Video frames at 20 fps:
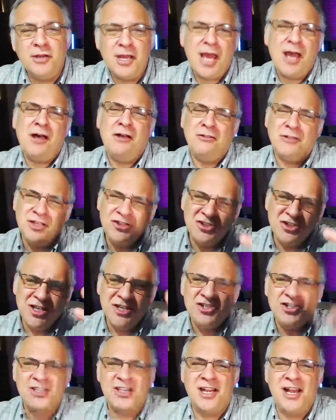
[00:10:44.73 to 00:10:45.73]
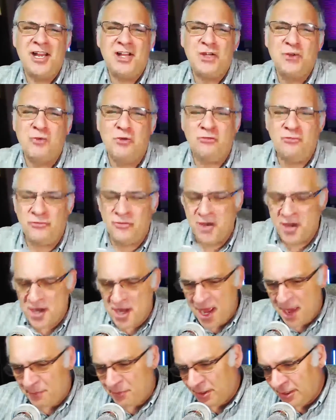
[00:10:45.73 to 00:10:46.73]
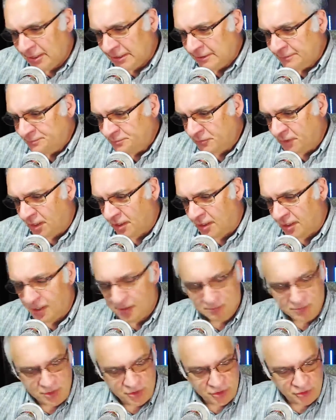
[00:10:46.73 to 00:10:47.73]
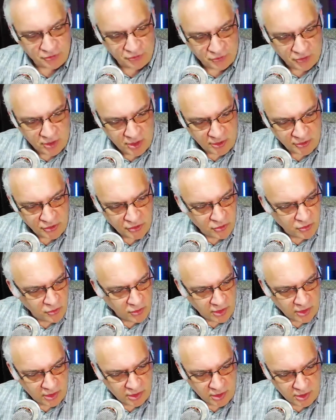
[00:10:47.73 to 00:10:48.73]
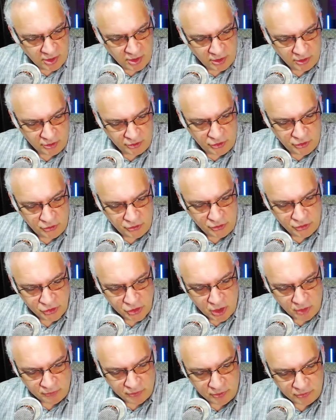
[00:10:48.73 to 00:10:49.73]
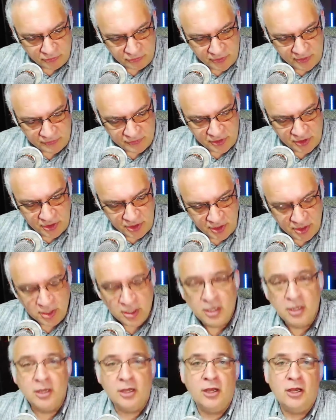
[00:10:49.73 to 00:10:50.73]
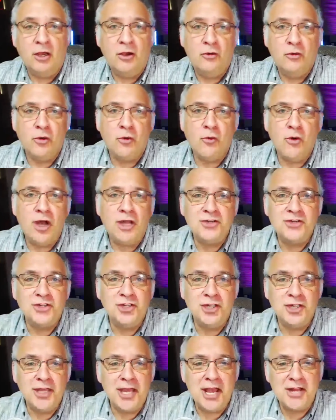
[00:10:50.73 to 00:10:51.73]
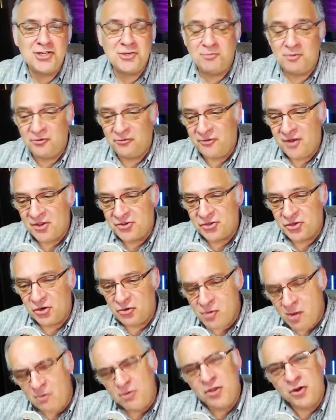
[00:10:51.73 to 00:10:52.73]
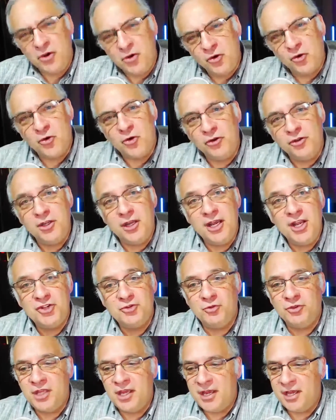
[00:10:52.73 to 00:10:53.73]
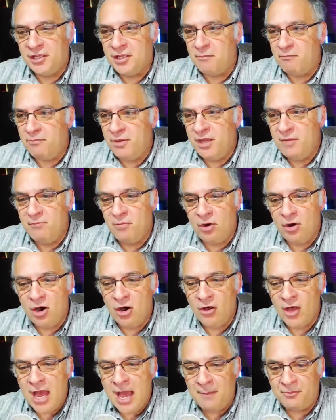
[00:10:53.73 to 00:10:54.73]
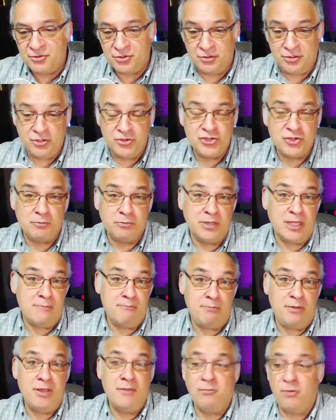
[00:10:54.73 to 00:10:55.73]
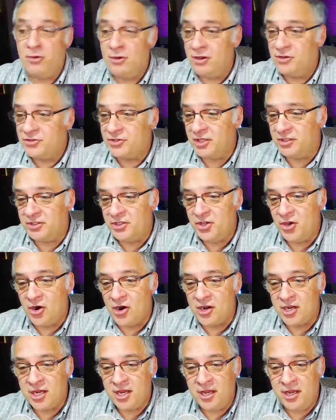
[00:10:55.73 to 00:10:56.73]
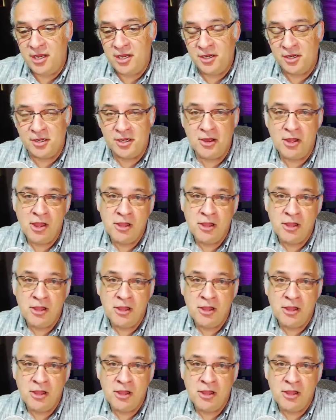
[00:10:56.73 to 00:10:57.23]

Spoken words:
And now let's get on to a fun app. This is for all you dudes over 50 who are watching the Gadget Professor. Remember the good old days when they had the pinball apps and used to play pinballs at the arcade?